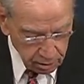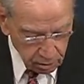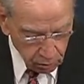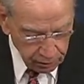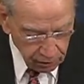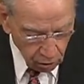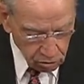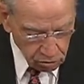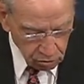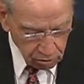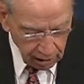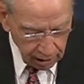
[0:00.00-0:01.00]
we've
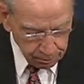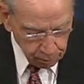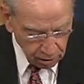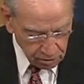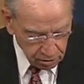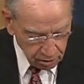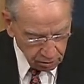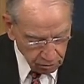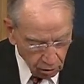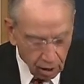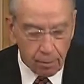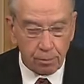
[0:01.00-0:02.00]
also got President
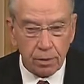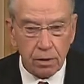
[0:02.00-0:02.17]
Trump